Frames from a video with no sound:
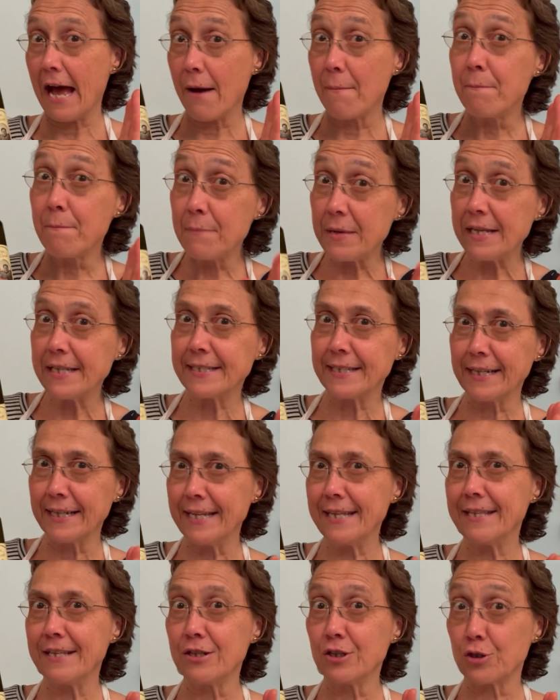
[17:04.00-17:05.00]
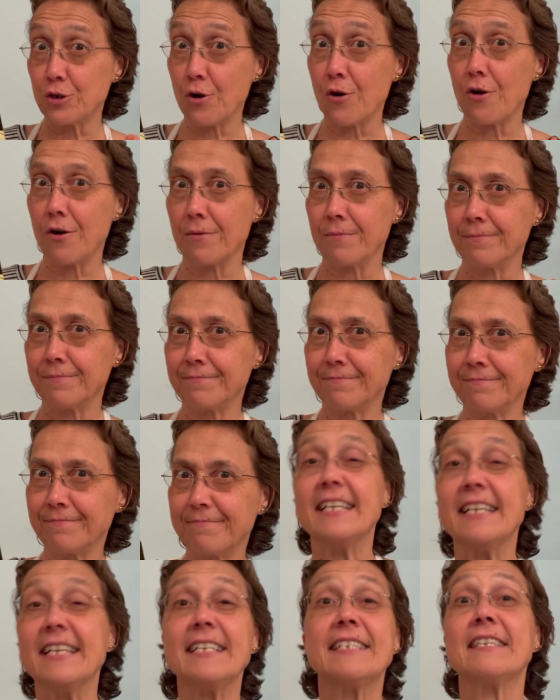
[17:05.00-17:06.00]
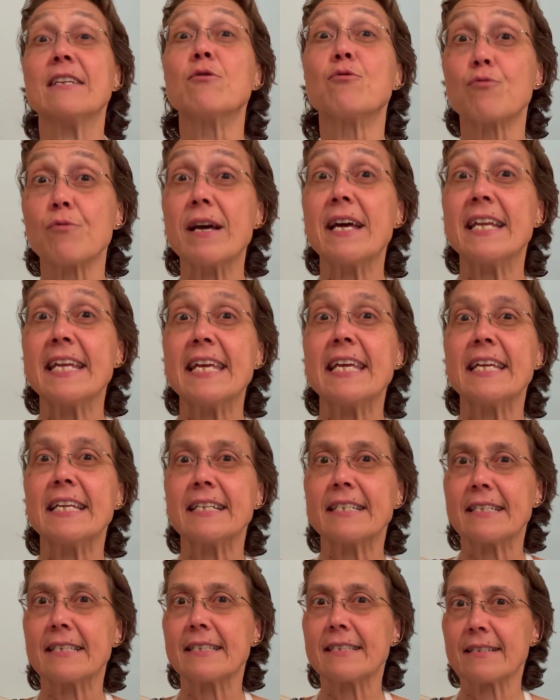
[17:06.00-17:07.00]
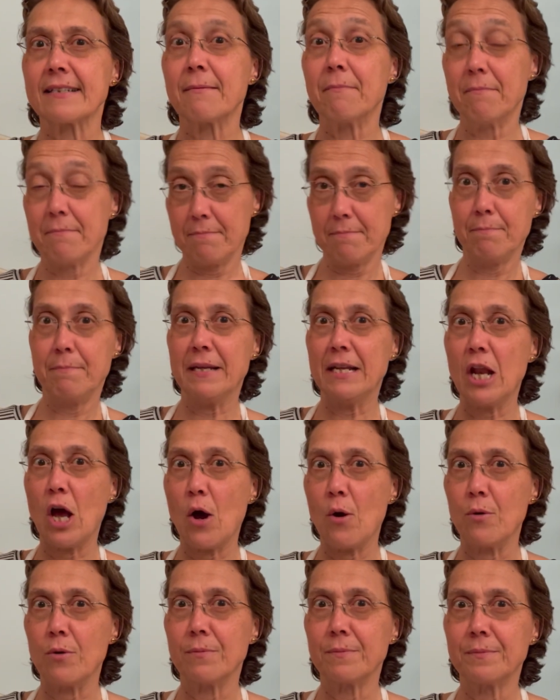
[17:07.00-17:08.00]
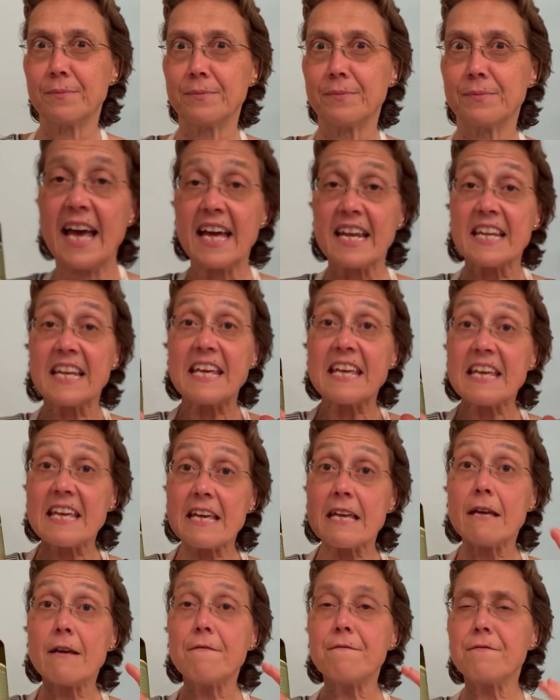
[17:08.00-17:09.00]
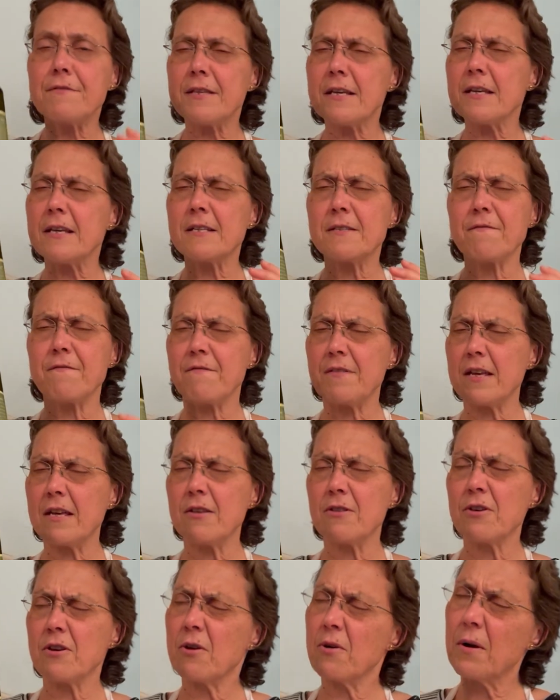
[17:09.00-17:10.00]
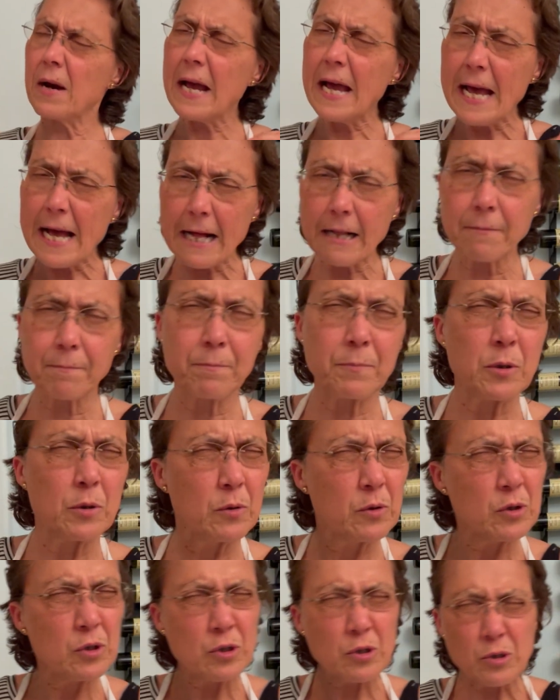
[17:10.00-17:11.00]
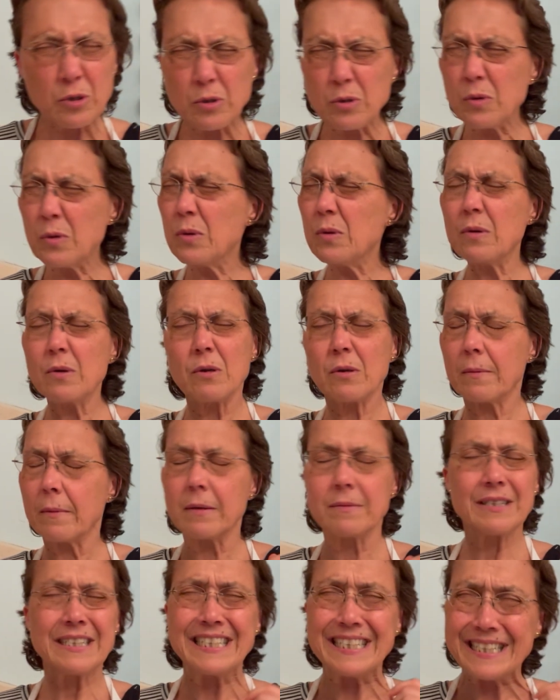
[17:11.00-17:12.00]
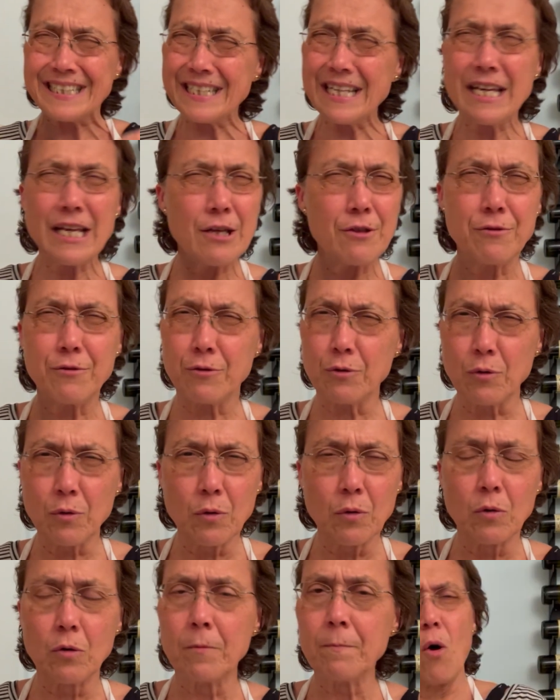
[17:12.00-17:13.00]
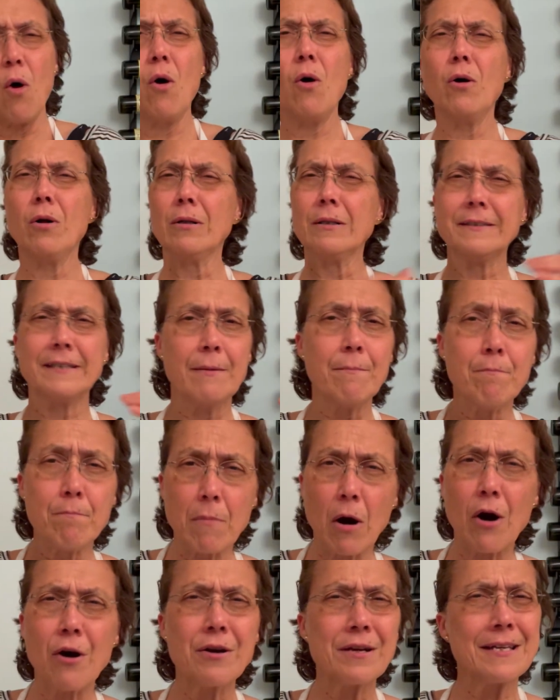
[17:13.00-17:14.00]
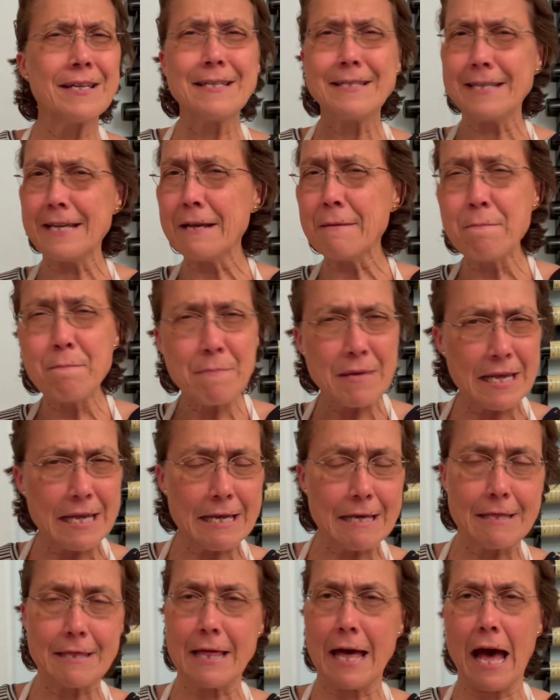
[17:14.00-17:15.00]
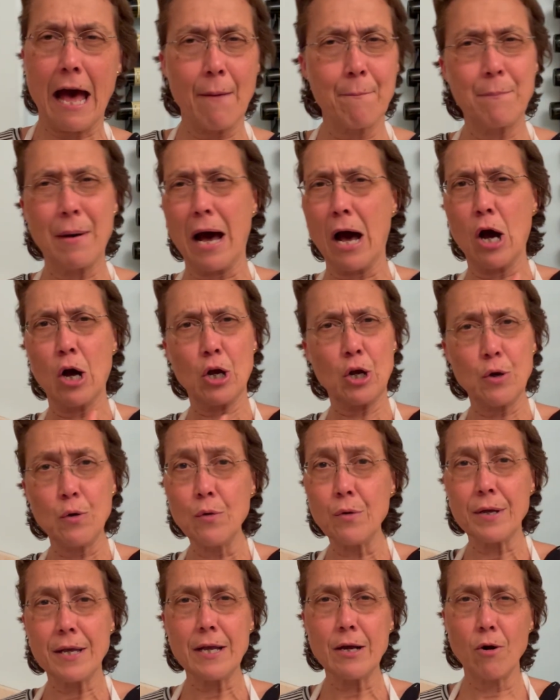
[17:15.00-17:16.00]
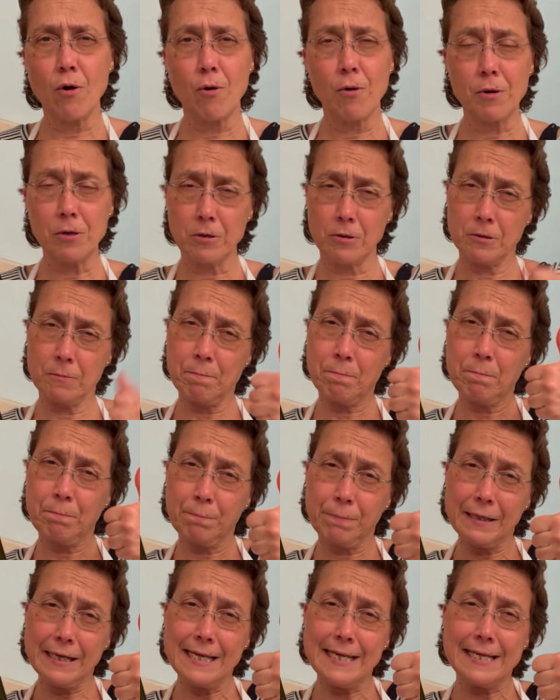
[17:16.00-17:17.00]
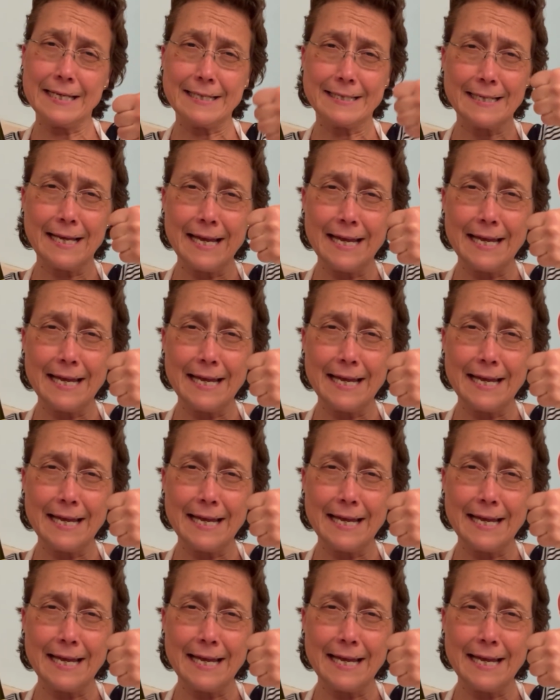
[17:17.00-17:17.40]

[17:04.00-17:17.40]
a misleading term. Is in ink below. And if this video helped you uh, see through all the marketing myth about cooking oil, please